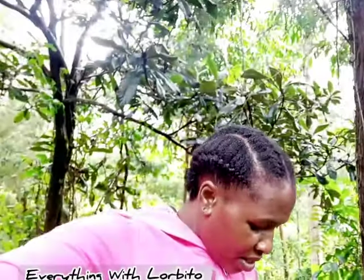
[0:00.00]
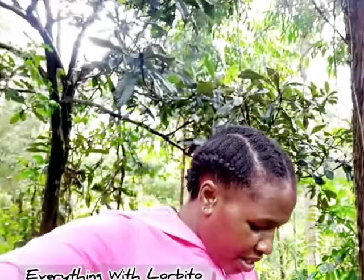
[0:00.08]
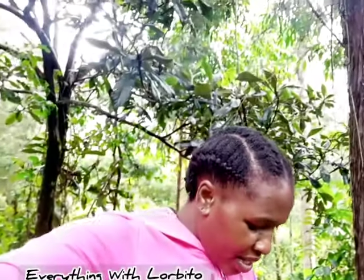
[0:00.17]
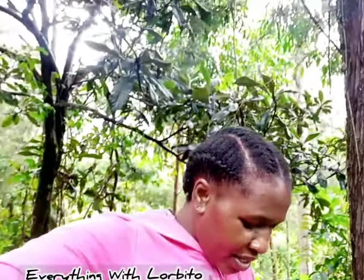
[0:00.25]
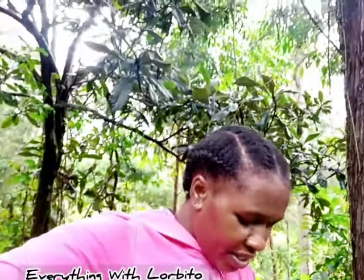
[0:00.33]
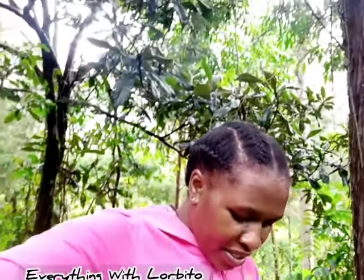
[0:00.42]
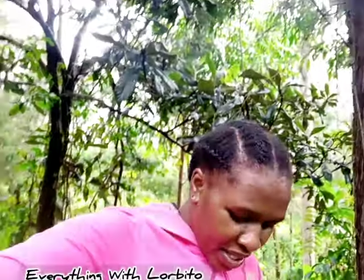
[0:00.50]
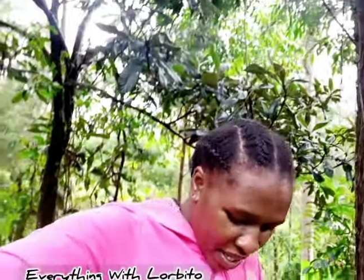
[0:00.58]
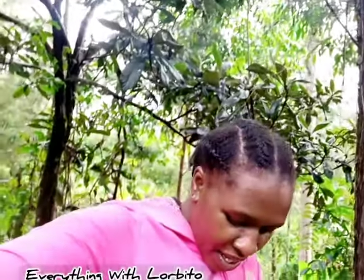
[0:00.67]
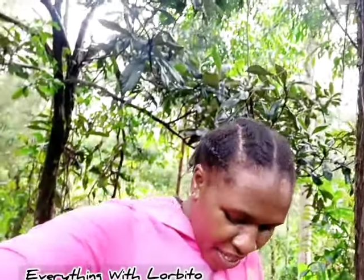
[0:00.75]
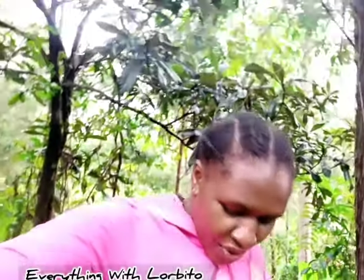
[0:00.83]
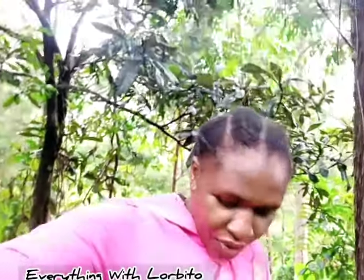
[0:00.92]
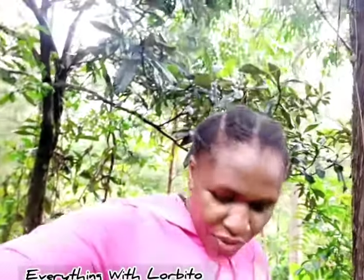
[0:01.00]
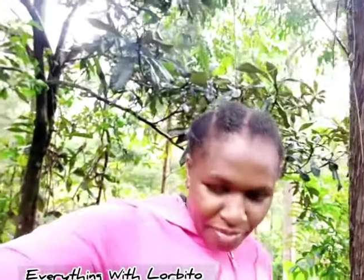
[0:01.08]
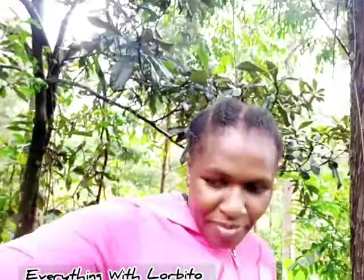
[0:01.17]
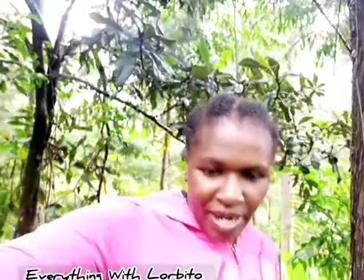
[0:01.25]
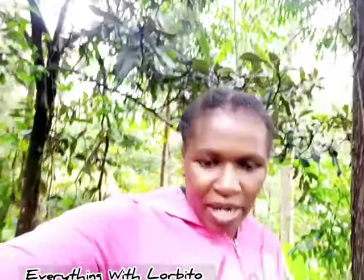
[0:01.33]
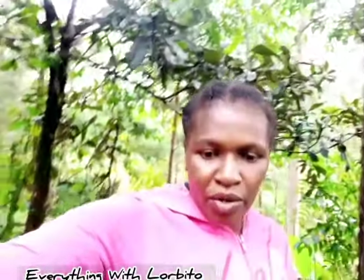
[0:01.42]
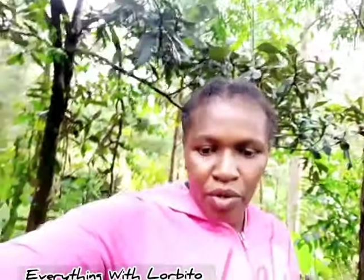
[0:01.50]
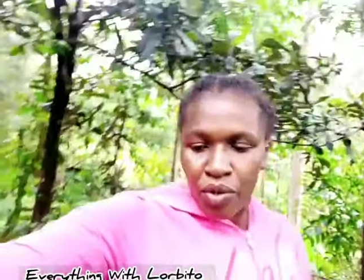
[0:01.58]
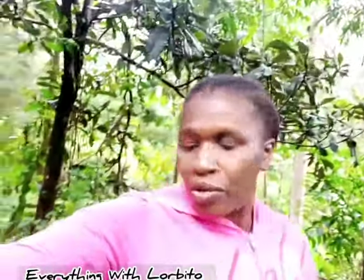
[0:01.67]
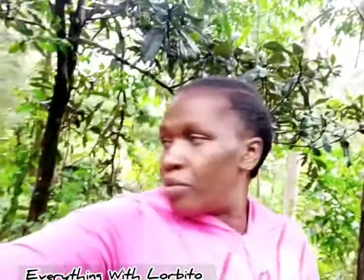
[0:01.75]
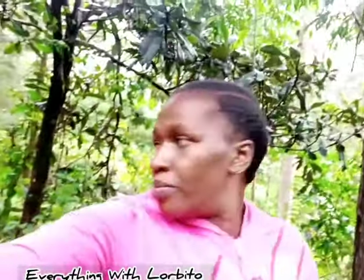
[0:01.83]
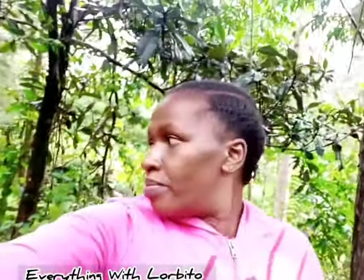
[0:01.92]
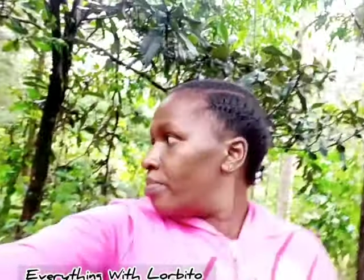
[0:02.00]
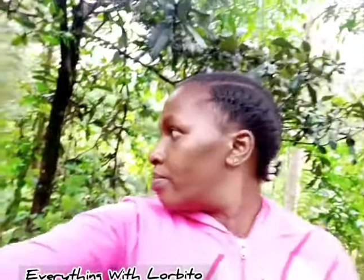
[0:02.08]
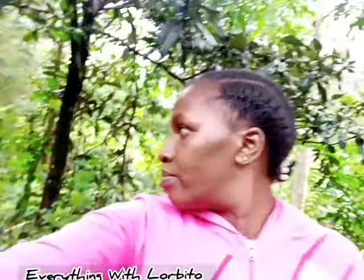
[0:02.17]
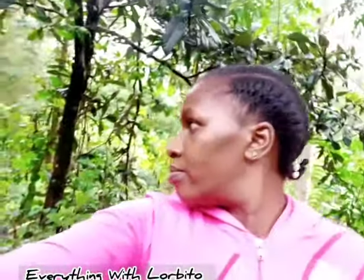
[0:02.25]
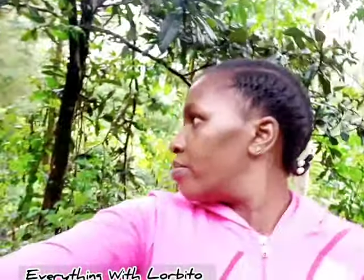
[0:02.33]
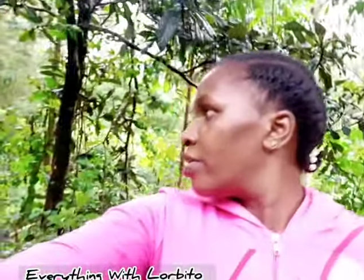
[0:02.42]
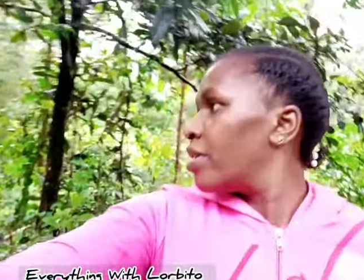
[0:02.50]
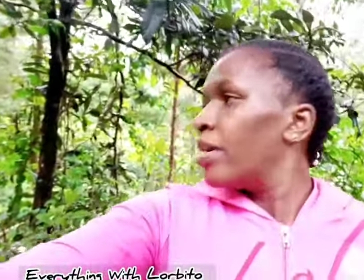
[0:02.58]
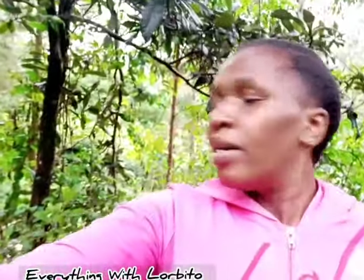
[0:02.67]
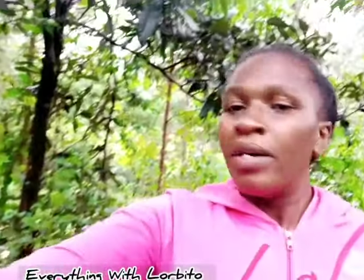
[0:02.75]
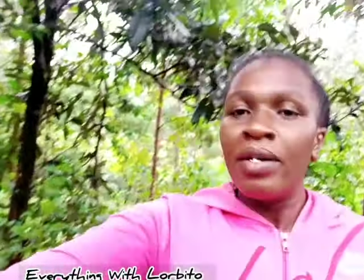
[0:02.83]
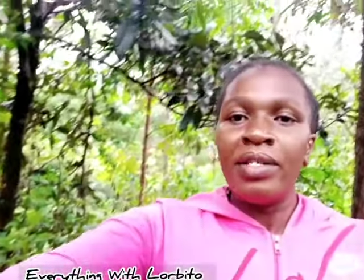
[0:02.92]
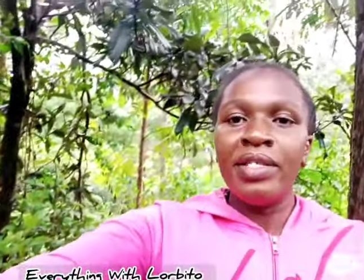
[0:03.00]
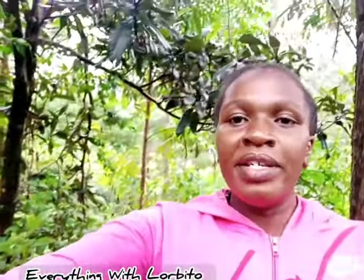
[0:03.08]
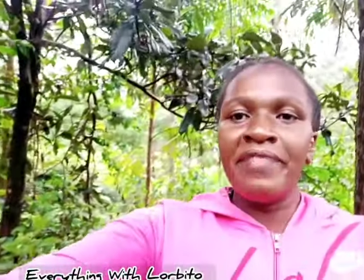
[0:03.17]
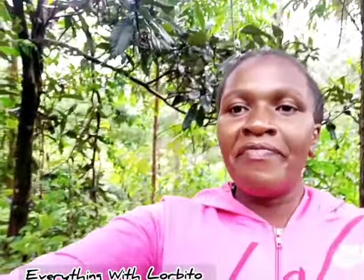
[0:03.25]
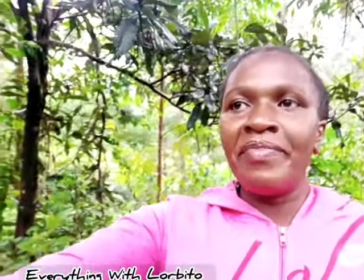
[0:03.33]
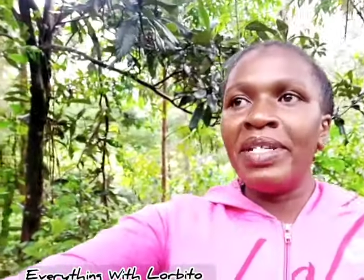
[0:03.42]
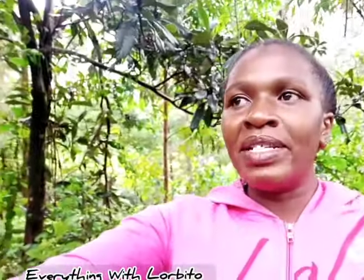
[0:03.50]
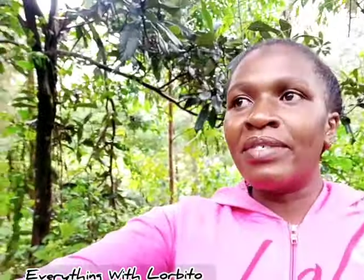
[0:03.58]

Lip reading: get the cows back home. They've been